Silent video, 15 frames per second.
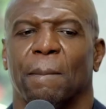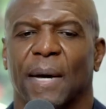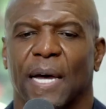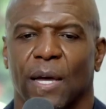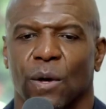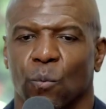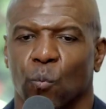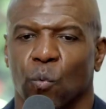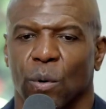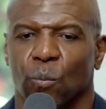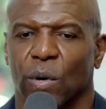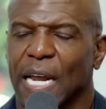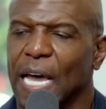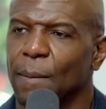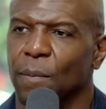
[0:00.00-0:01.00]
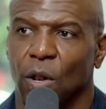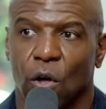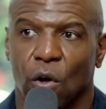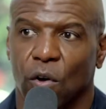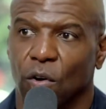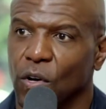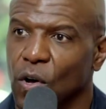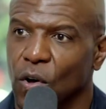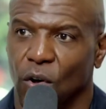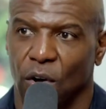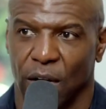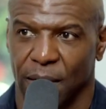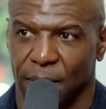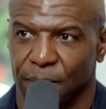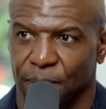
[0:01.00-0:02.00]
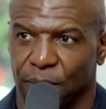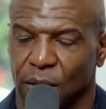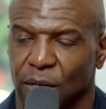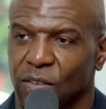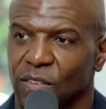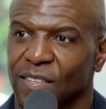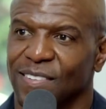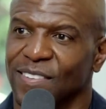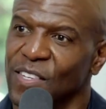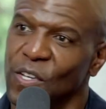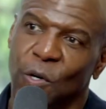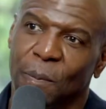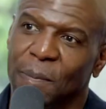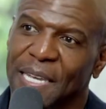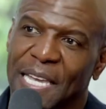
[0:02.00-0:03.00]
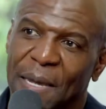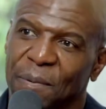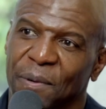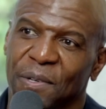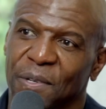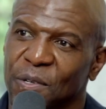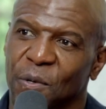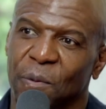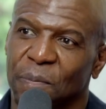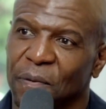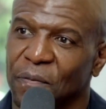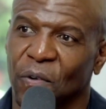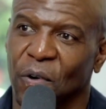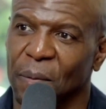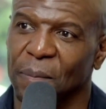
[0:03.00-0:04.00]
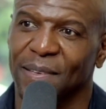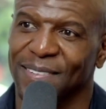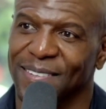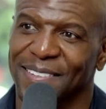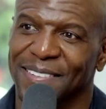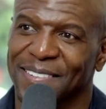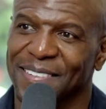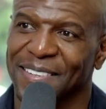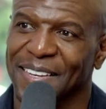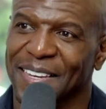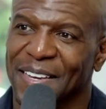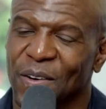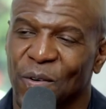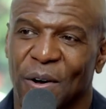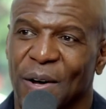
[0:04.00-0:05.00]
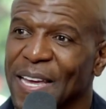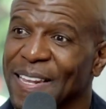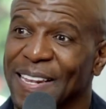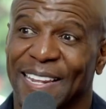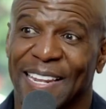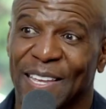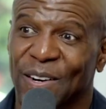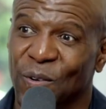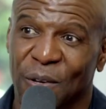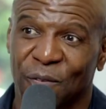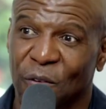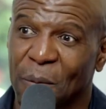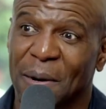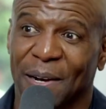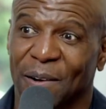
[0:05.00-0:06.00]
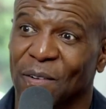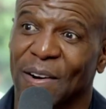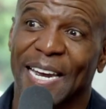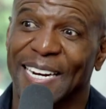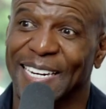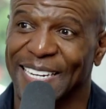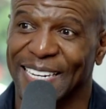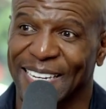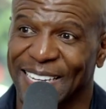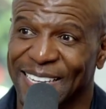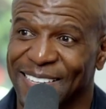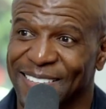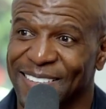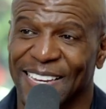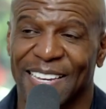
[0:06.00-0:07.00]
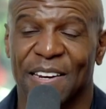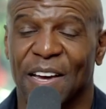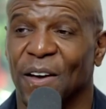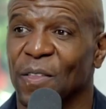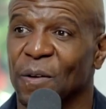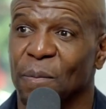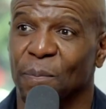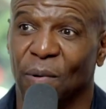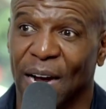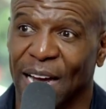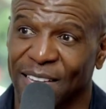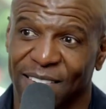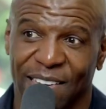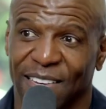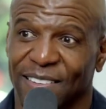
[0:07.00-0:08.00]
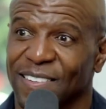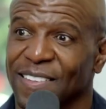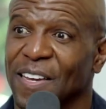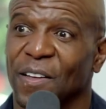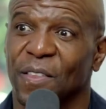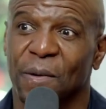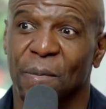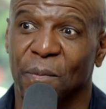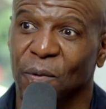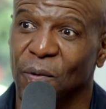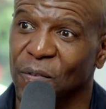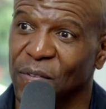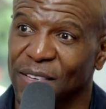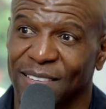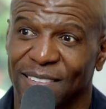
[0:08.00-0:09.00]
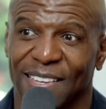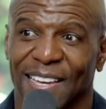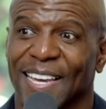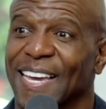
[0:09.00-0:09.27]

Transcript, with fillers: but when I'm long gone, to still be able to do performances, literally for my grandkids and other projects and other movies